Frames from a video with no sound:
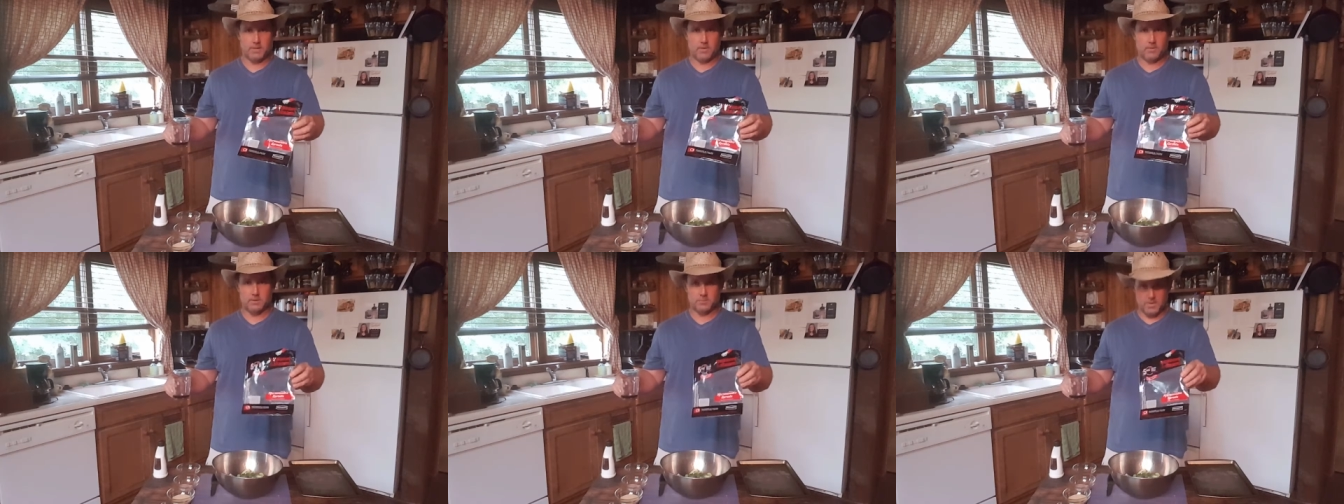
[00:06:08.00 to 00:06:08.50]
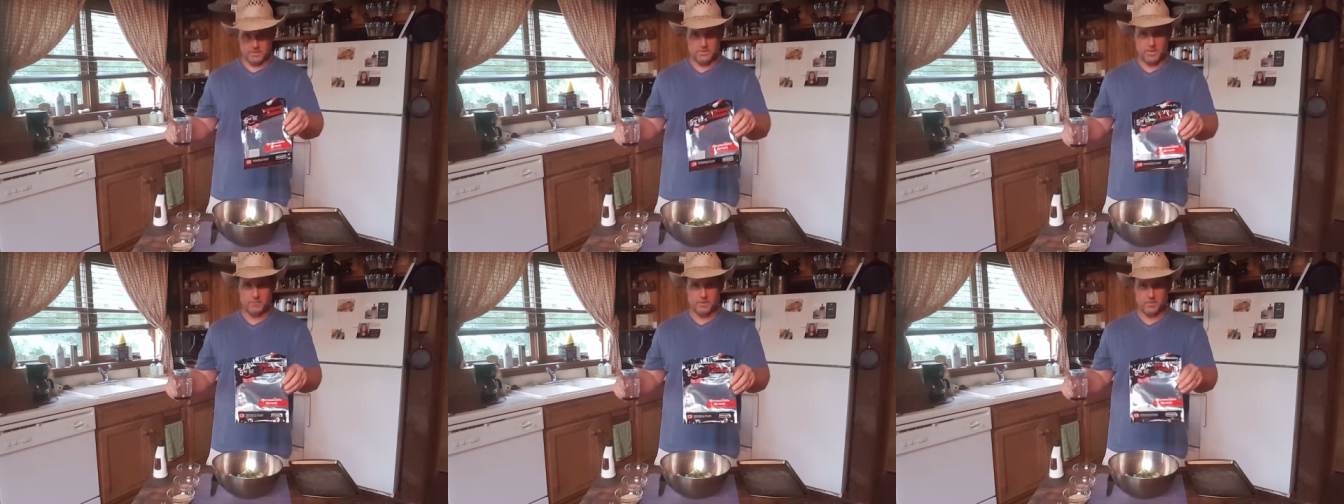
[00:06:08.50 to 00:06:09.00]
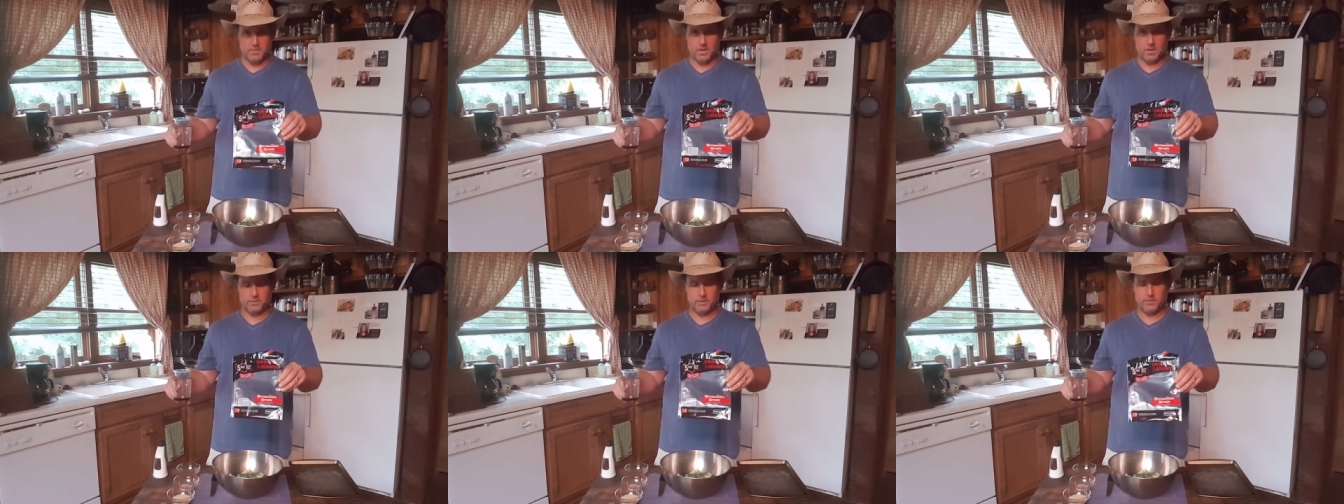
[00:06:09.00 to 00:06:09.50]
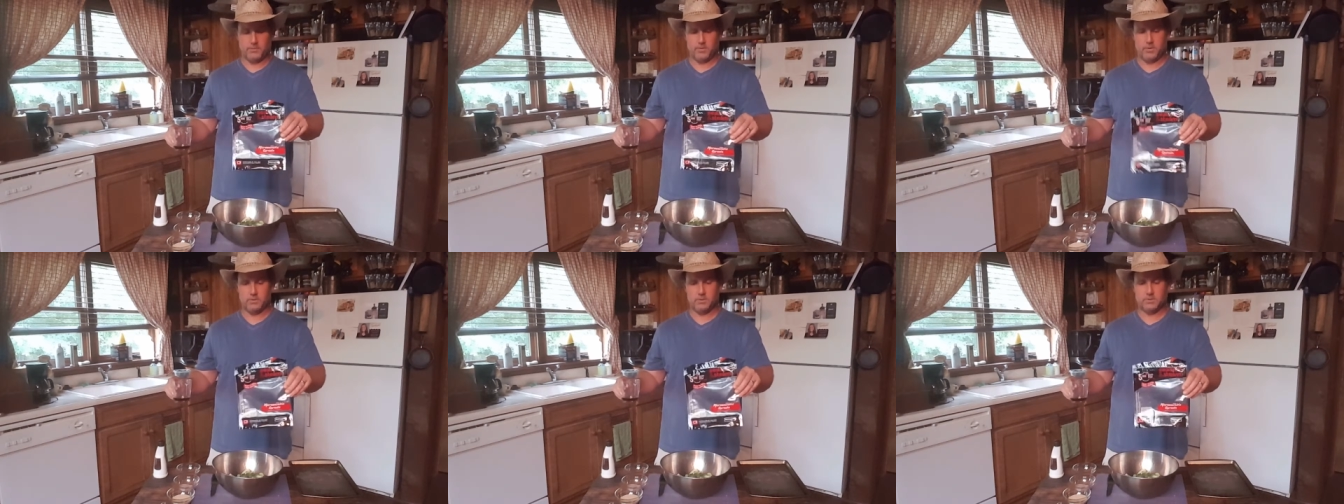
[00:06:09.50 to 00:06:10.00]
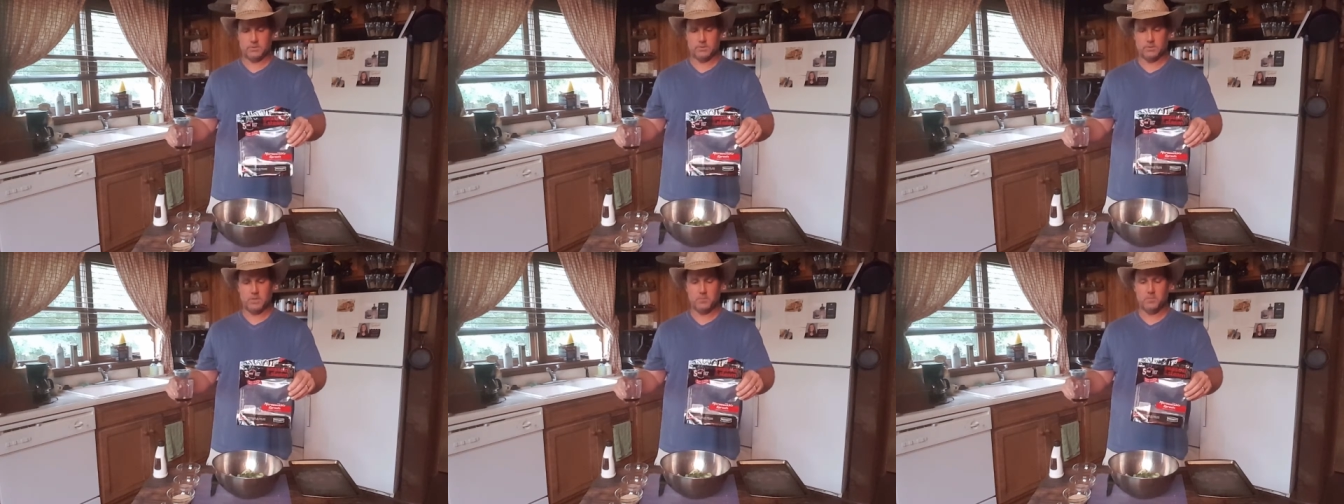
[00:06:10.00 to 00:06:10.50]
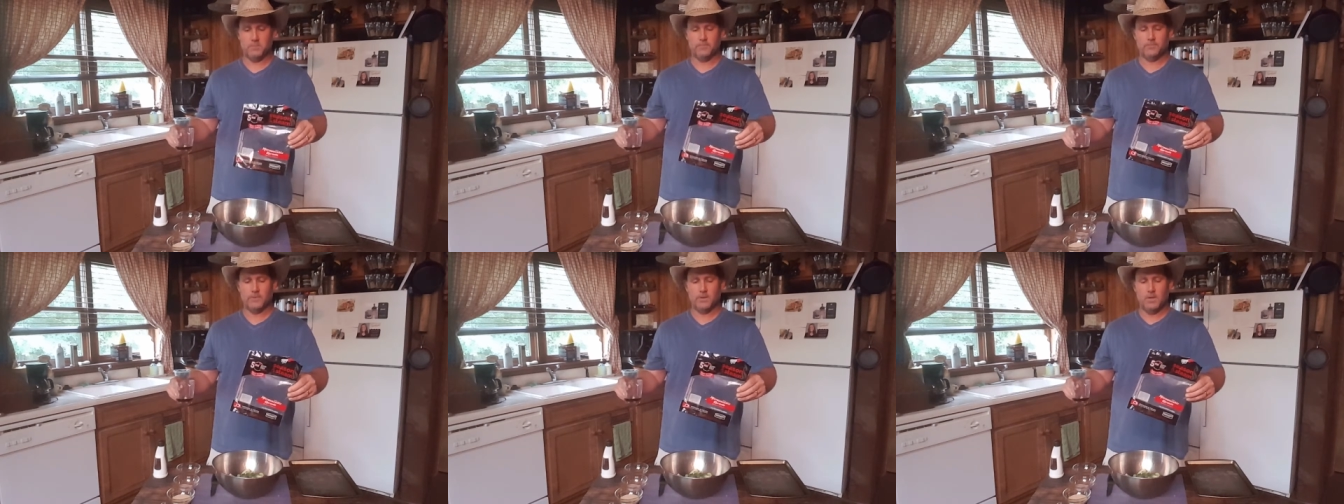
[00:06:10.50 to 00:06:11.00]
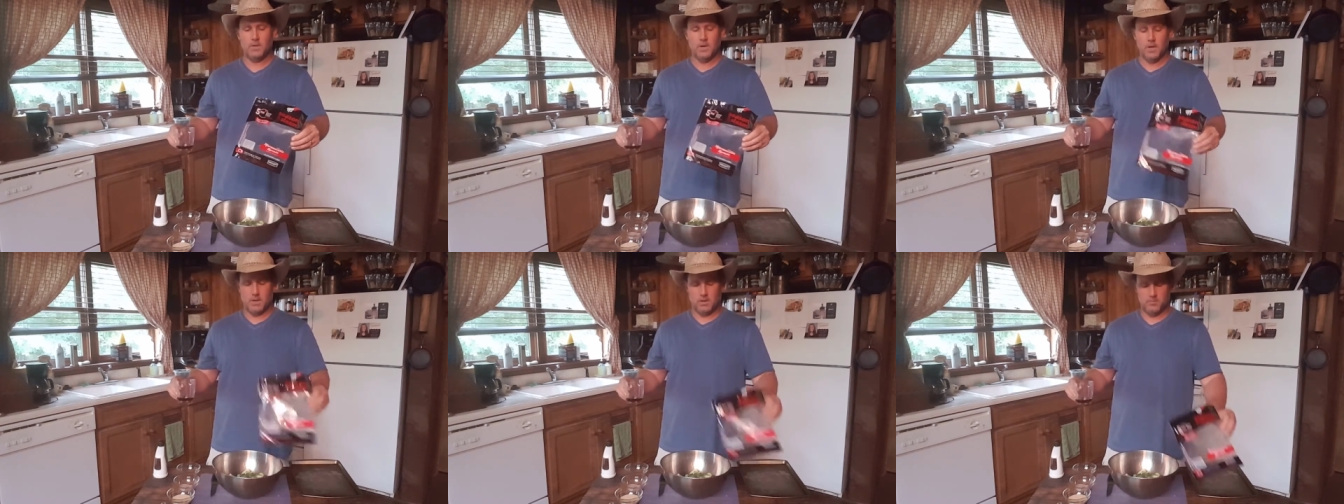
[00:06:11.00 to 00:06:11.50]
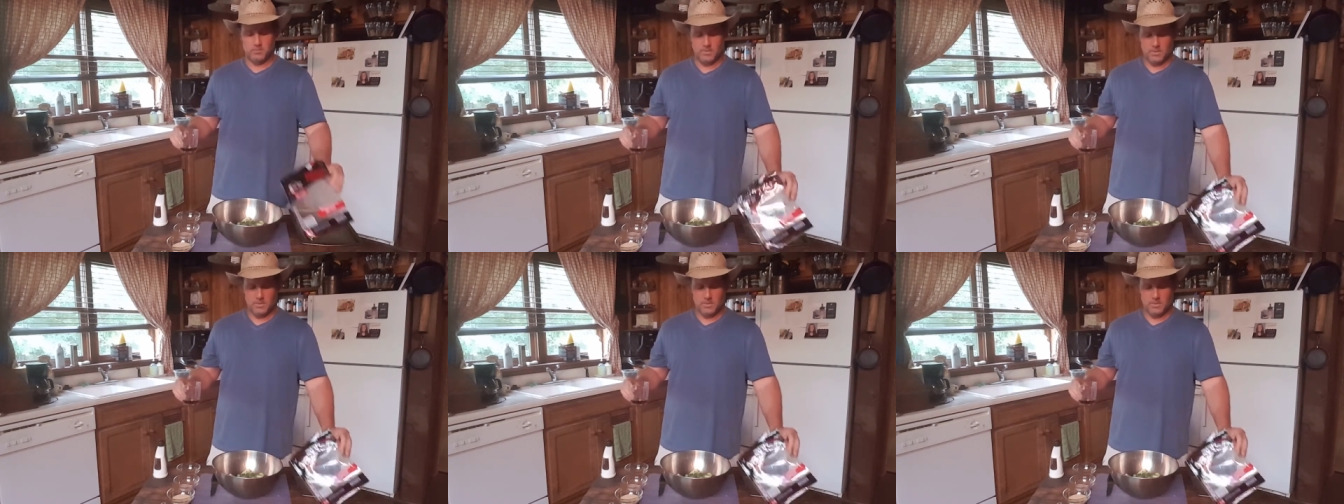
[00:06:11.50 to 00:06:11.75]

that way. It's definitely going to be healthier for you just to steam them.